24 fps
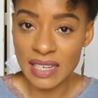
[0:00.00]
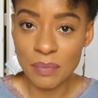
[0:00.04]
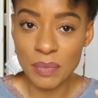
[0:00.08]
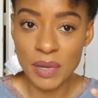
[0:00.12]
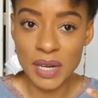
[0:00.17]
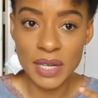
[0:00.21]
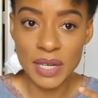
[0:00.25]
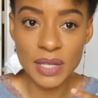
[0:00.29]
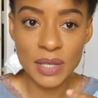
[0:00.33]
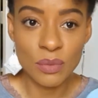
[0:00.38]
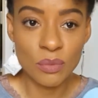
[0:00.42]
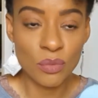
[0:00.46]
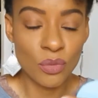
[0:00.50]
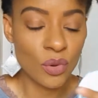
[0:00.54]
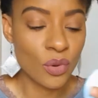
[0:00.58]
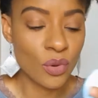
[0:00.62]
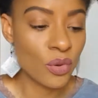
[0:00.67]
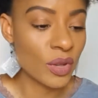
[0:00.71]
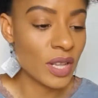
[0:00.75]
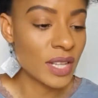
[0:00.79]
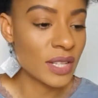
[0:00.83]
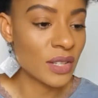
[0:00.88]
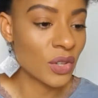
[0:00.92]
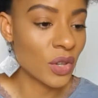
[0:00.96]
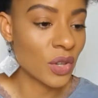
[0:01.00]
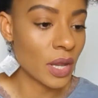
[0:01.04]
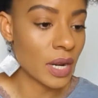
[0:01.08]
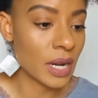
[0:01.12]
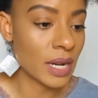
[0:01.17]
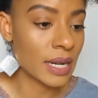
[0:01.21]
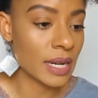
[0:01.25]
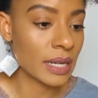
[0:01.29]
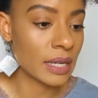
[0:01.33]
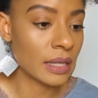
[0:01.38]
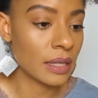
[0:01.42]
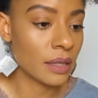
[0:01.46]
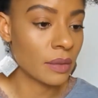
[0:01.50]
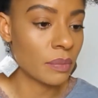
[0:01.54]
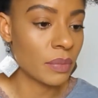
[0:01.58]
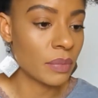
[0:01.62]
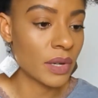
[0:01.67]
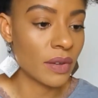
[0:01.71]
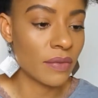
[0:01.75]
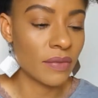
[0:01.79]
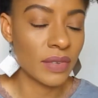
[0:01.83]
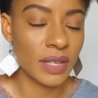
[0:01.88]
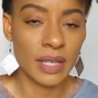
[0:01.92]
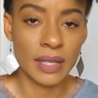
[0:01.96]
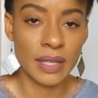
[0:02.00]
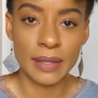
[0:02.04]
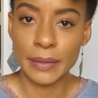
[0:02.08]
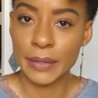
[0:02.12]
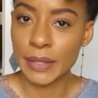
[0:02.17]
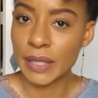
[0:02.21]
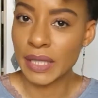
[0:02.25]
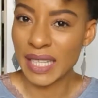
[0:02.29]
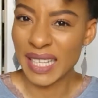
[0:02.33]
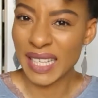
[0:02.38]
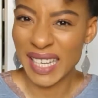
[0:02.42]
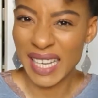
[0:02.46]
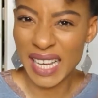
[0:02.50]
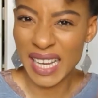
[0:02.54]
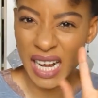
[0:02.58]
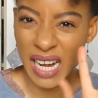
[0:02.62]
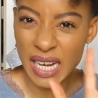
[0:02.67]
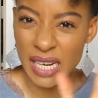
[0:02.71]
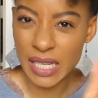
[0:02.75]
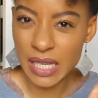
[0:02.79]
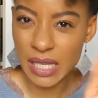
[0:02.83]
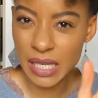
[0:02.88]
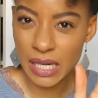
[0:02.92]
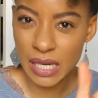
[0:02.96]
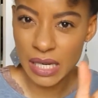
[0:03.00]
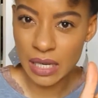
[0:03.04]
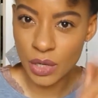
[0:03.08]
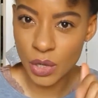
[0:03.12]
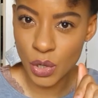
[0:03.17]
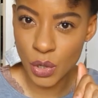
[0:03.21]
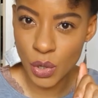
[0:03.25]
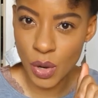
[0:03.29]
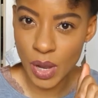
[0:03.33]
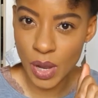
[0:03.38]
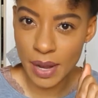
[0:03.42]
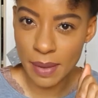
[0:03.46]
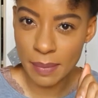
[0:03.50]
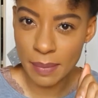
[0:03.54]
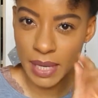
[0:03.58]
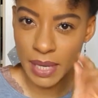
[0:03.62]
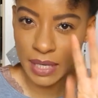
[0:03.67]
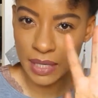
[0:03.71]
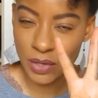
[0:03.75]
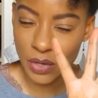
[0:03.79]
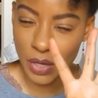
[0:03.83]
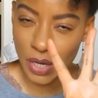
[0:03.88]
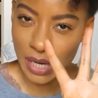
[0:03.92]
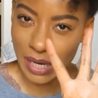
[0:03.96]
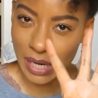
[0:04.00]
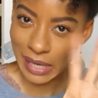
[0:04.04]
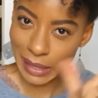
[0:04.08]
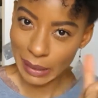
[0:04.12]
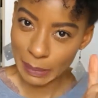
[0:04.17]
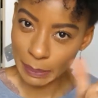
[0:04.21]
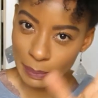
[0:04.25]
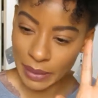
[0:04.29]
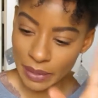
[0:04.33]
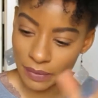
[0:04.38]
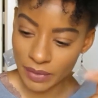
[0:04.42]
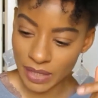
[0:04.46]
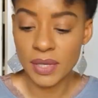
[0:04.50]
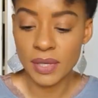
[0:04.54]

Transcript: I don't know like it's a love it's a love it's a love